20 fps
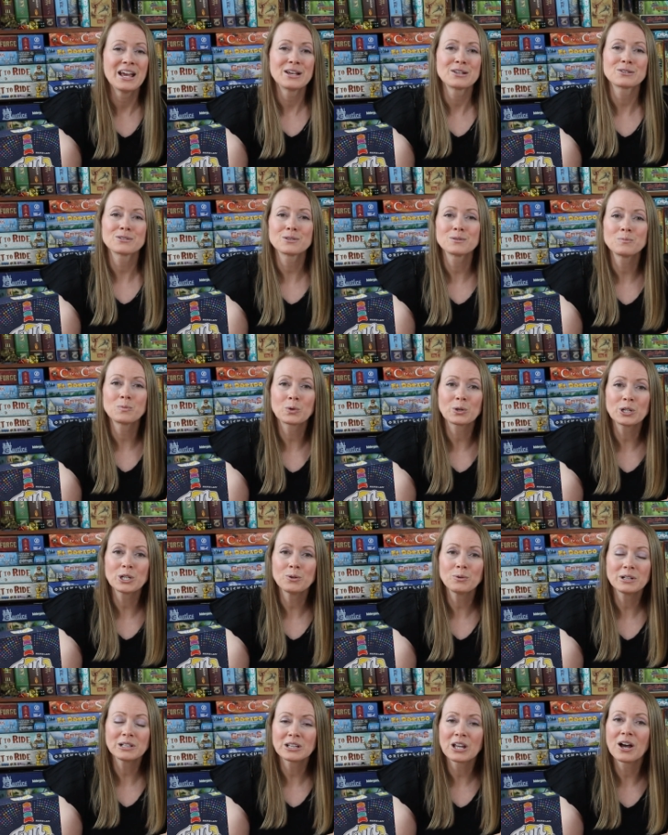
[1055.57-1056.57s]
So the more
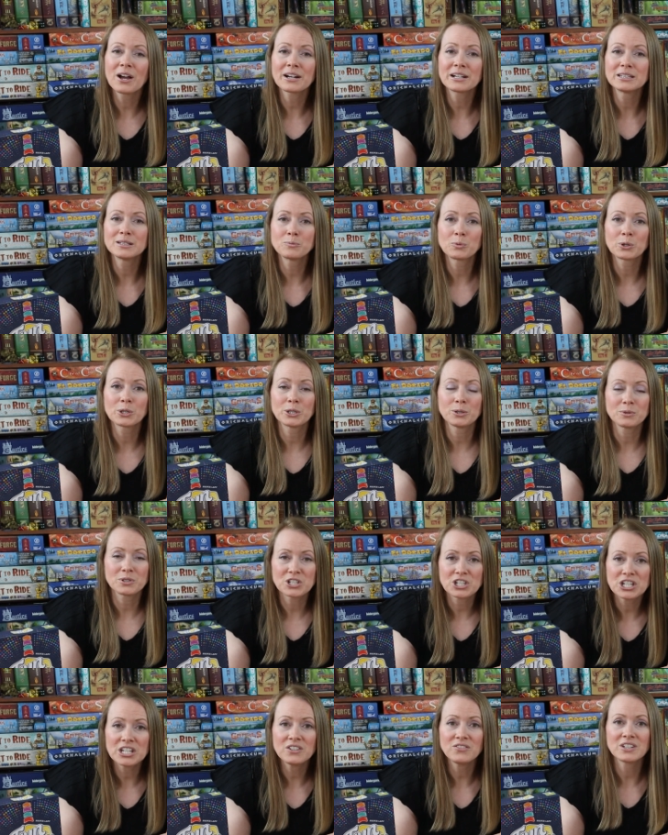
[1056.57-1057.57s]
you unlock and the more you
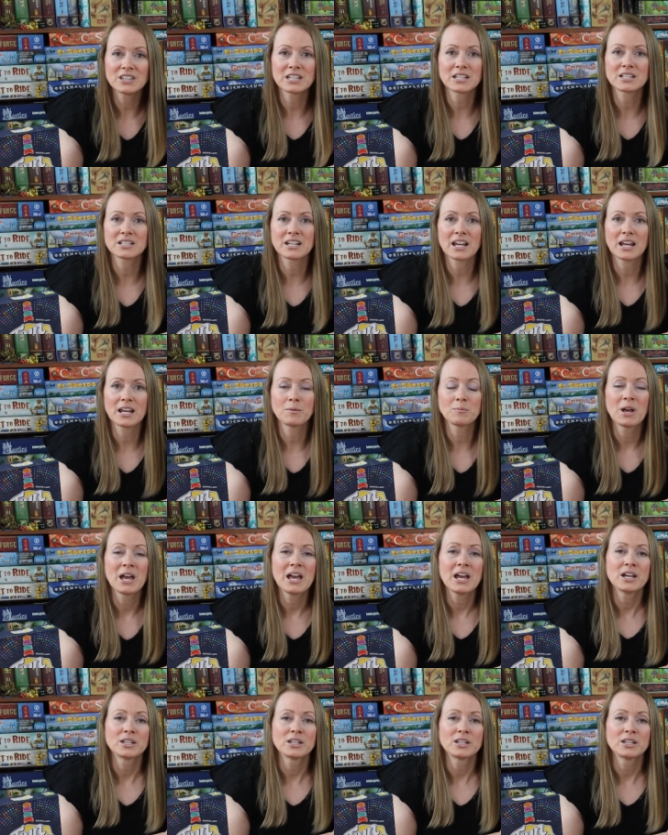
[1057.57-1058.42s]
achieve in this game,